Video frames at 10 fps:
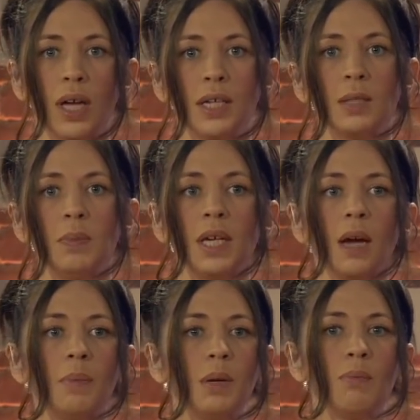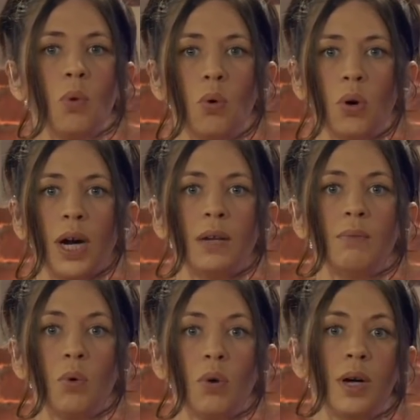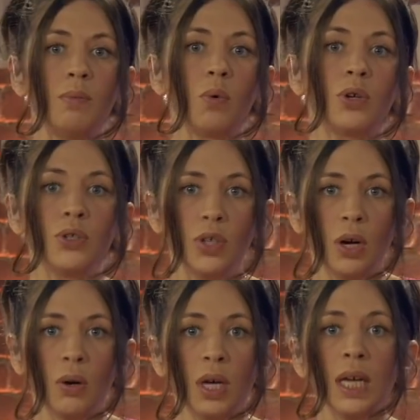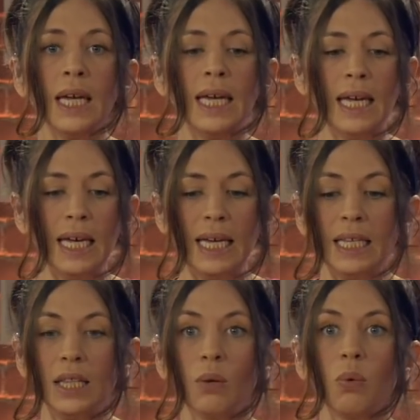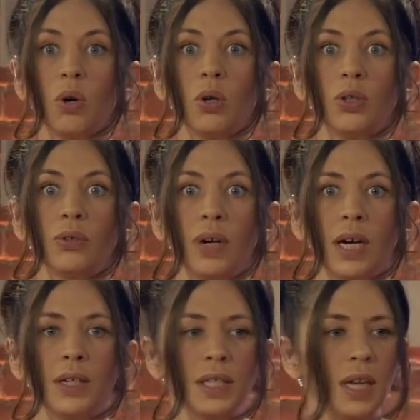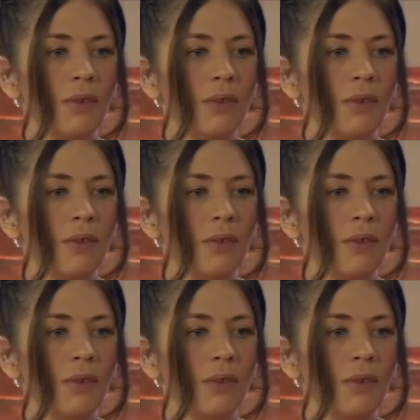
and it's becoming more and more and more so in the world around us.